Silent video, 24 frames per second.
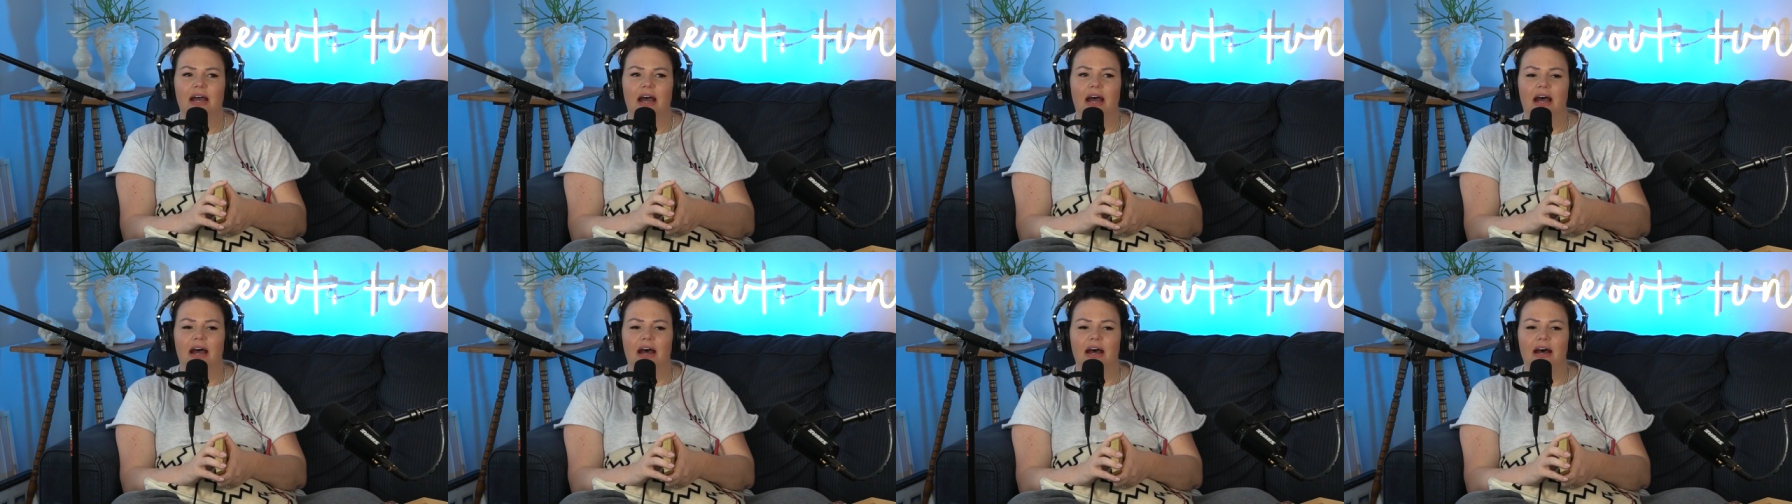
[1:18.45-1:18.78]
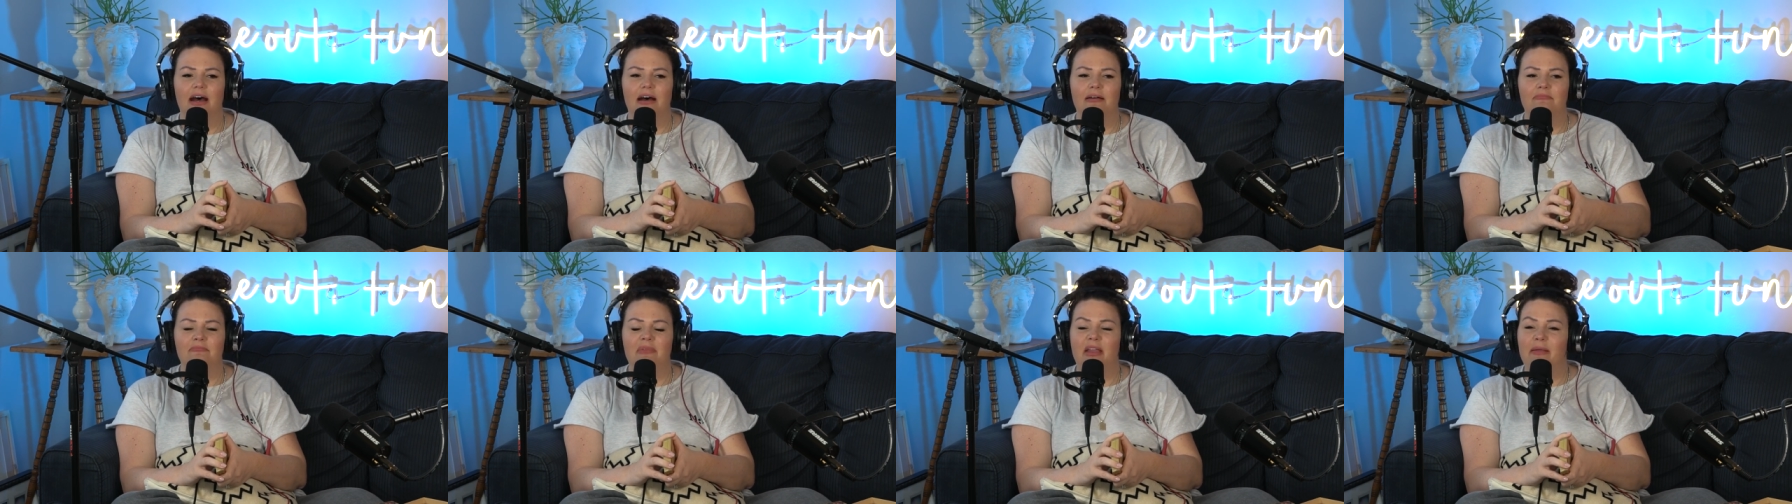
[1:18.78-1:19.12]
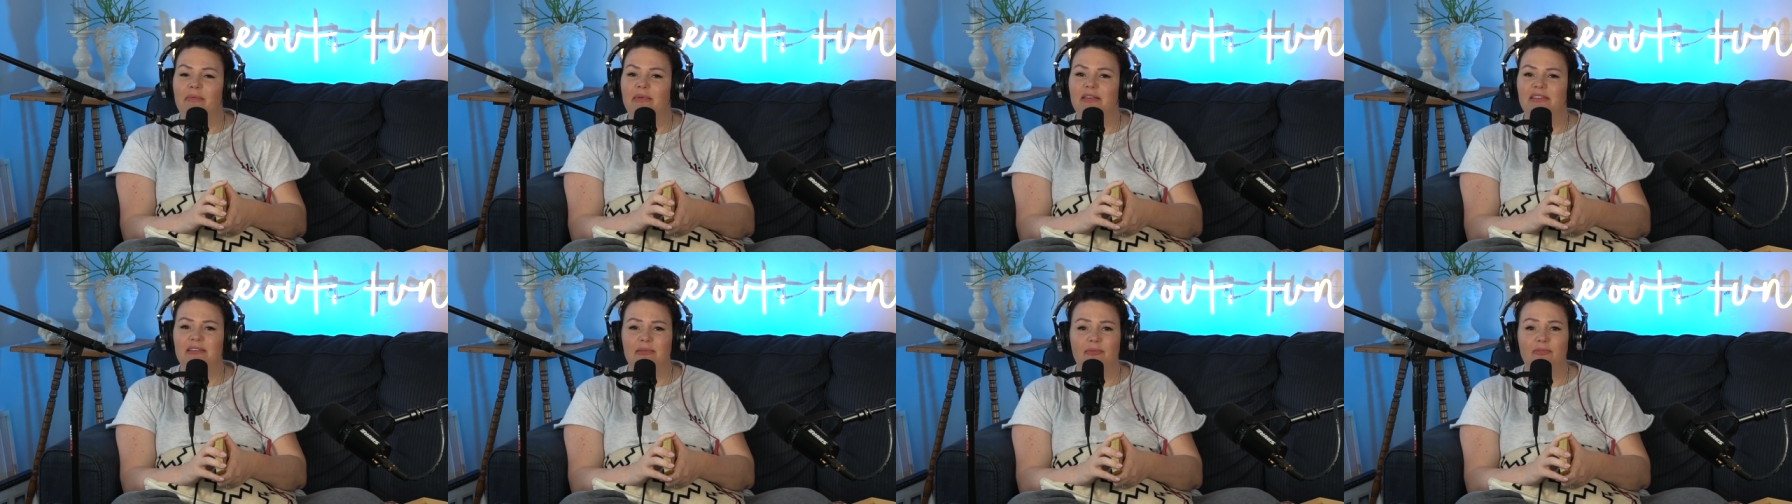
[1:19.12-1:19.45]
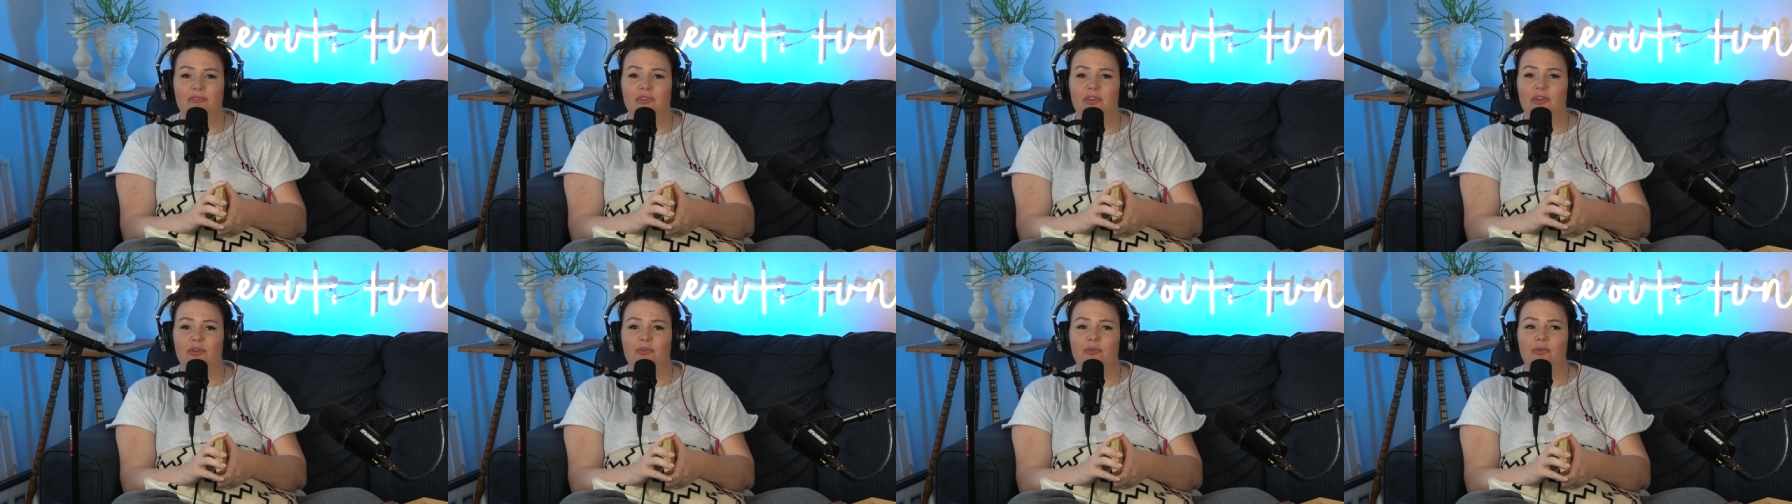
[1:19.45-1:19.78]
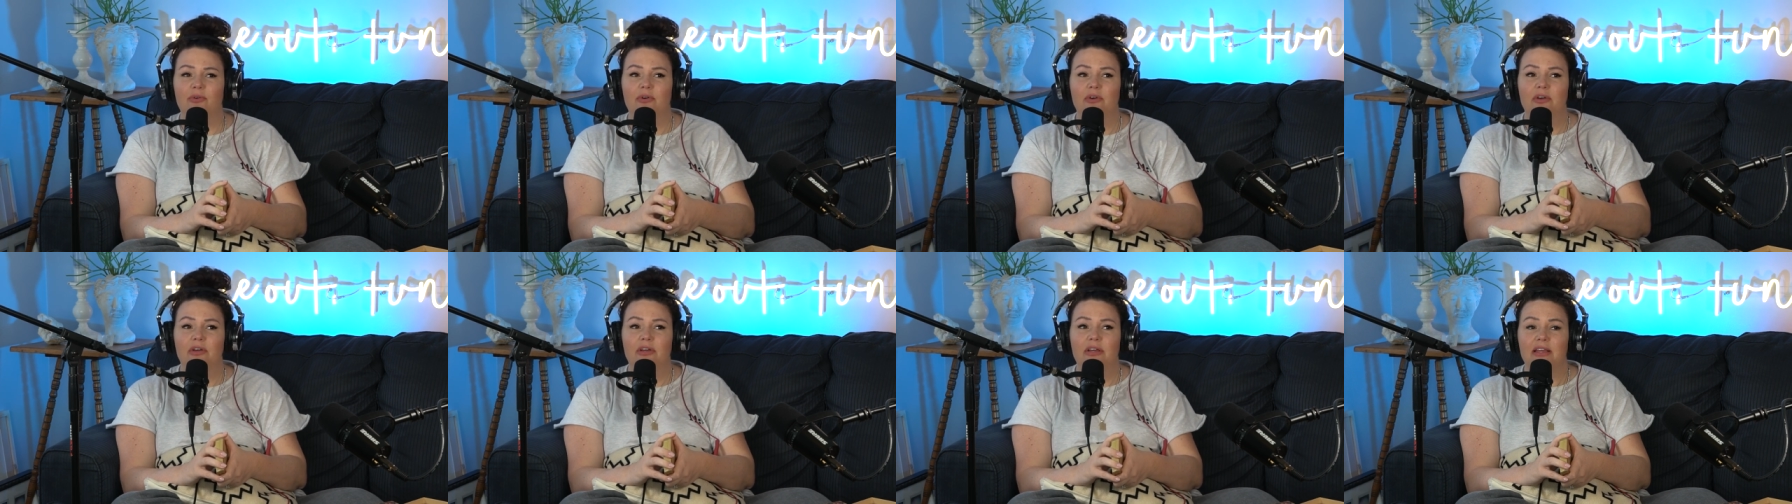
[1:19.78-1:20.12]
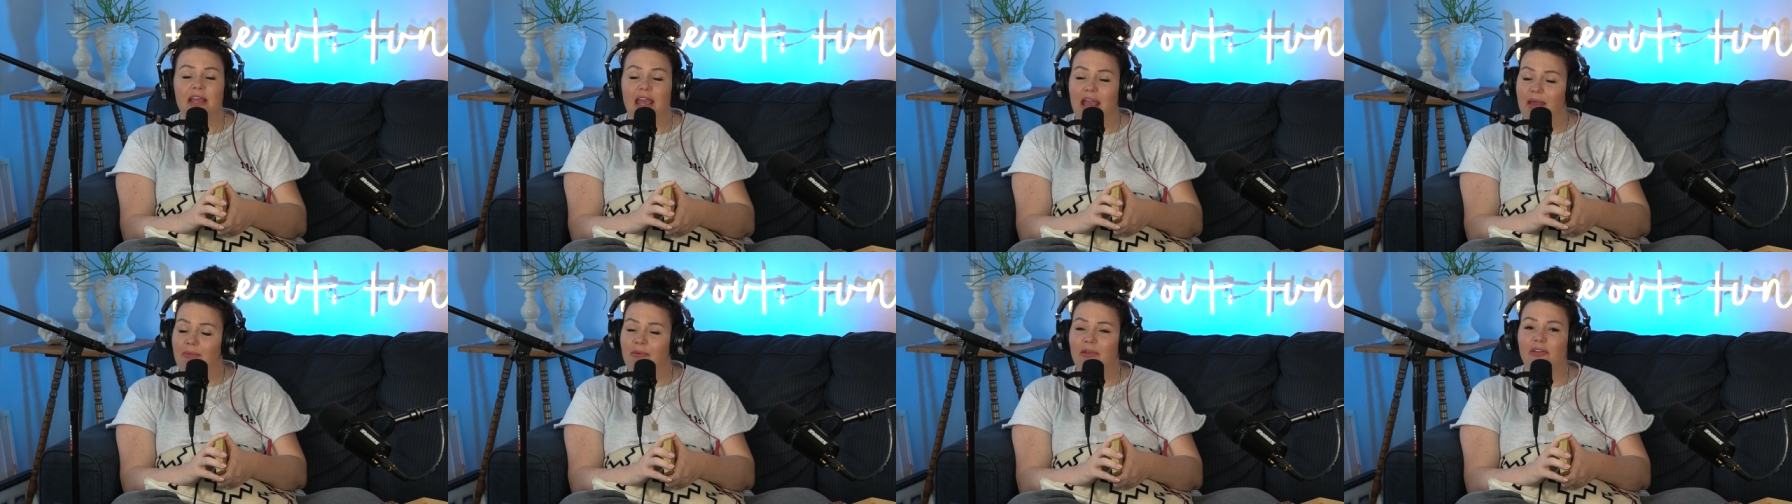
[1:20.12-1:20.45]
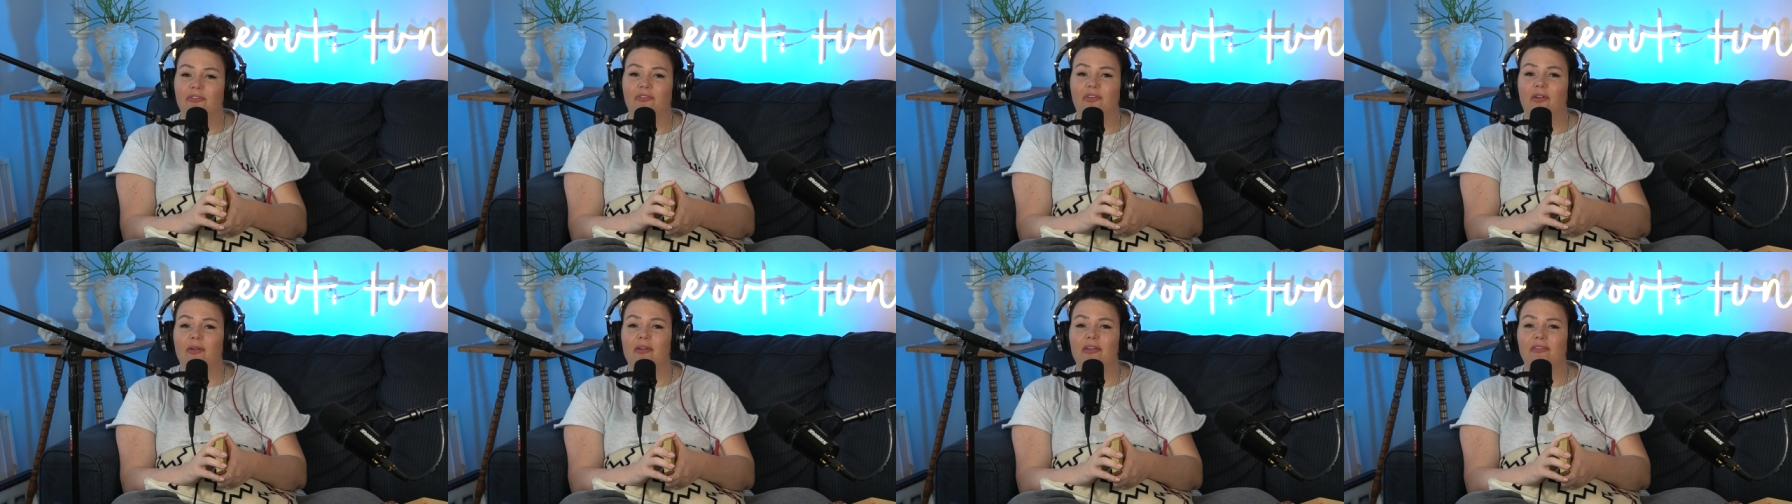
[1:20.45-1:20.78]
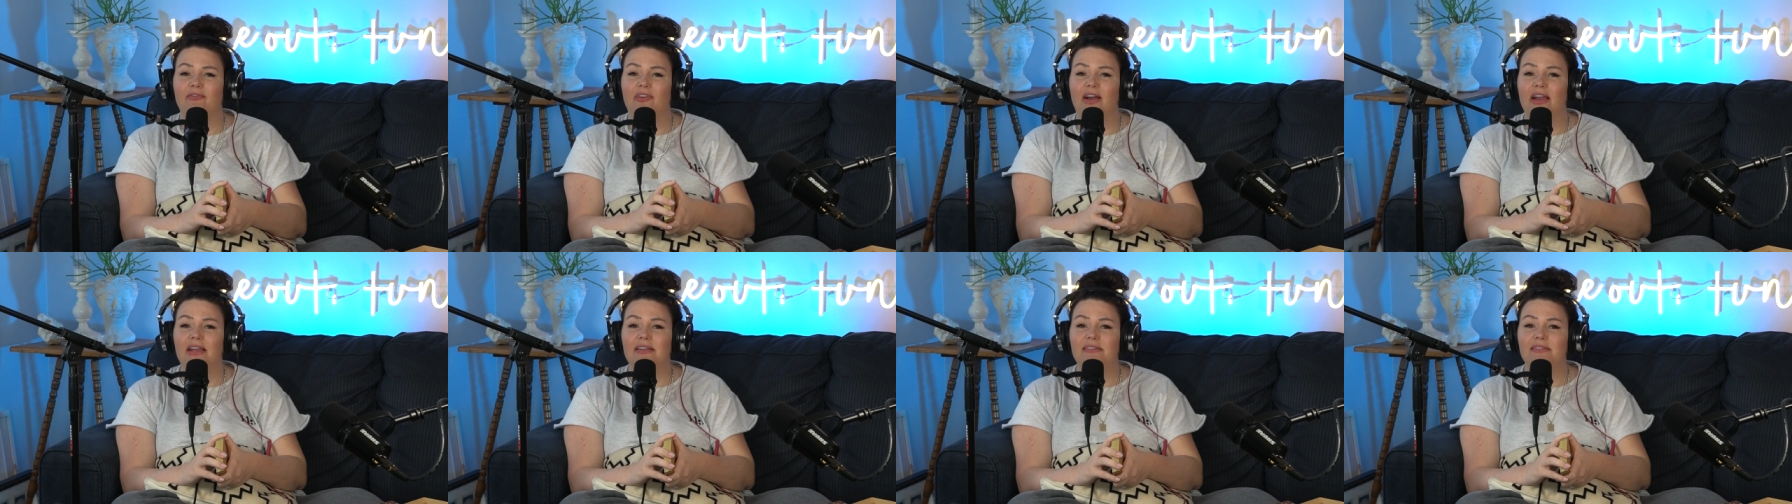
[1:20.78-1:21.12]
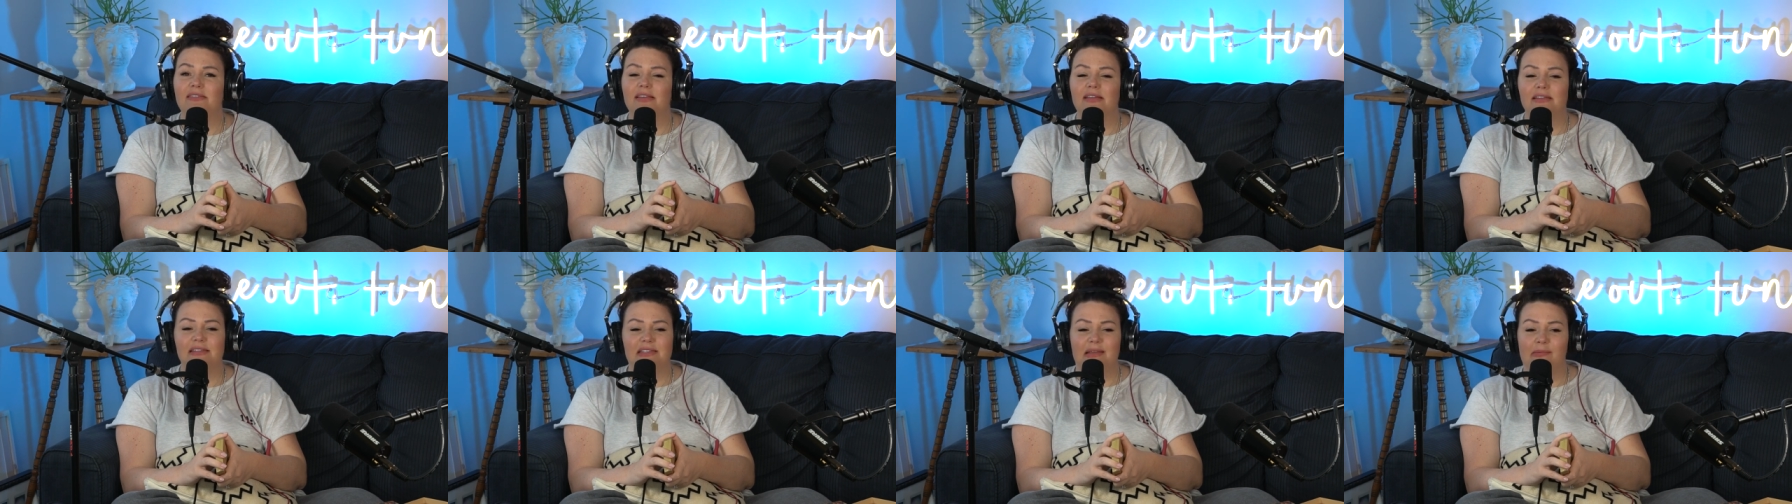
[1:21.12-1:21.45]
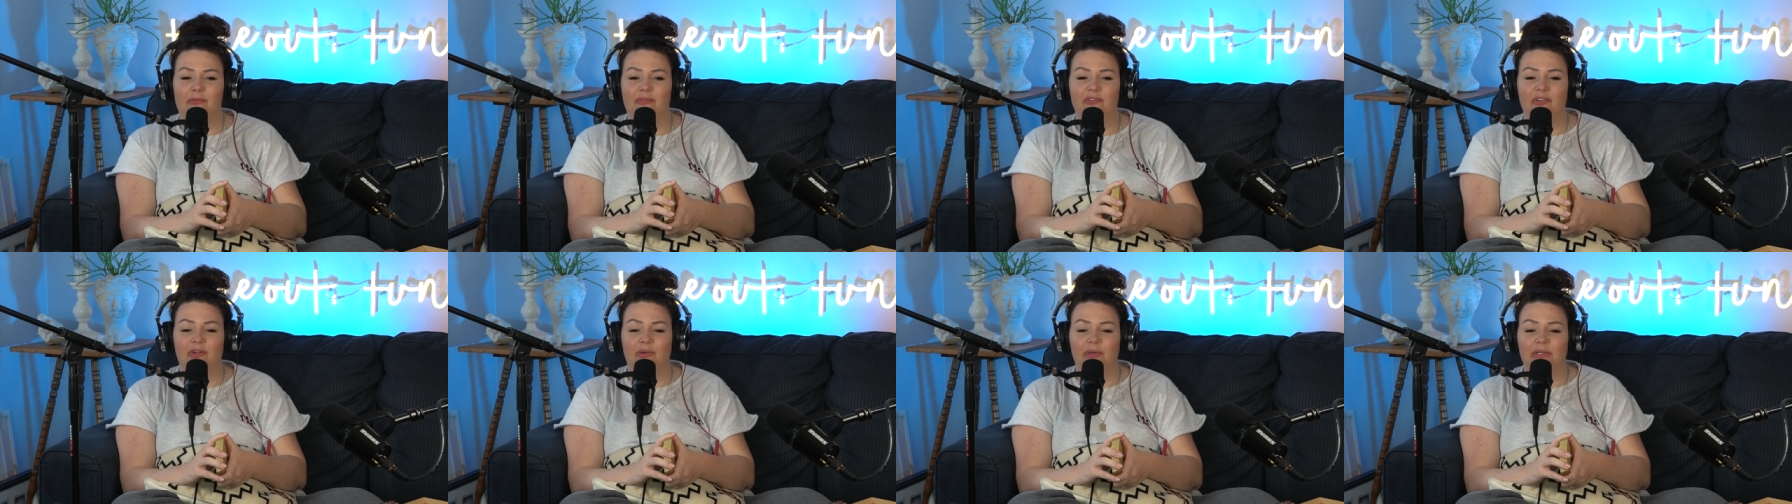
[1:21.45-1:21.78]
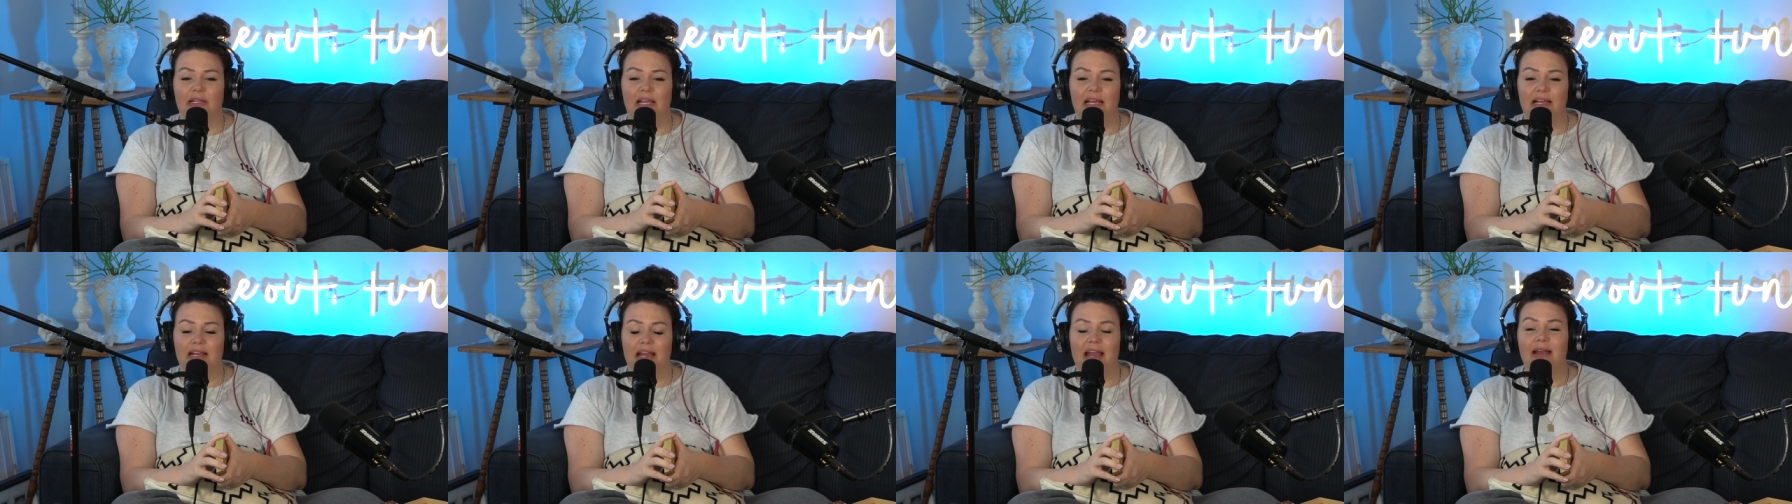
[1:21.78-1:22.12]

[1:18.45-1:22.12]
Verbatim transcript: Uh, maybe some of you came here for advice and some of you were like,